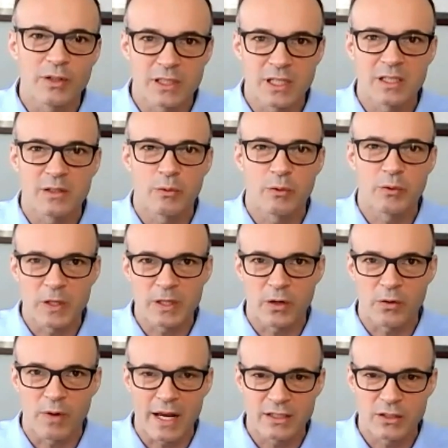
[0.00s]
It's within your
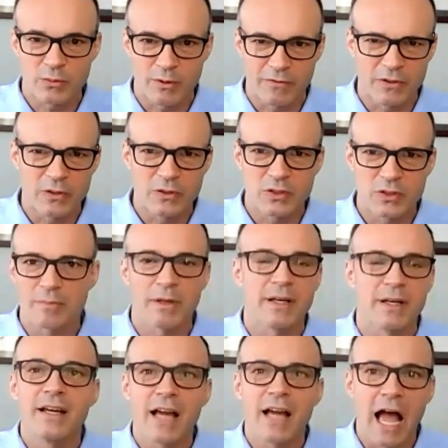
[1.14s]
right to refuse it, but
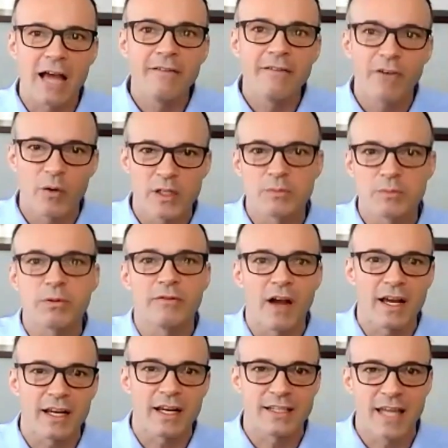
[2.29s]
I've always
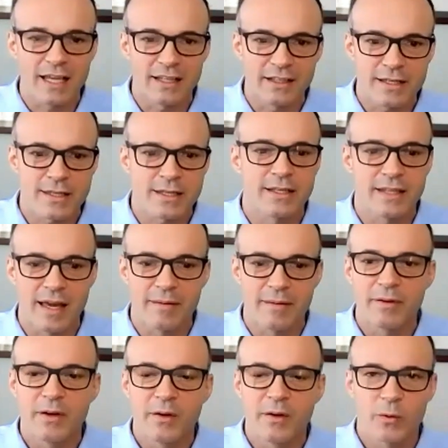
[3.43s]
provided that list to them
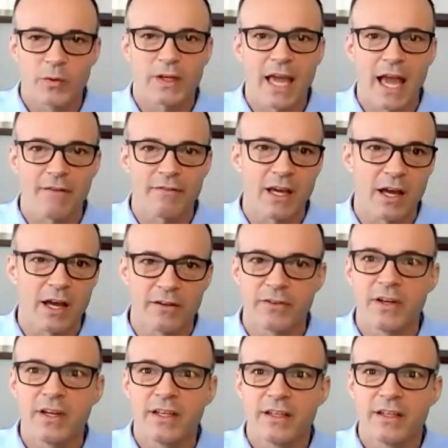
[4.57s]
with the caveat of,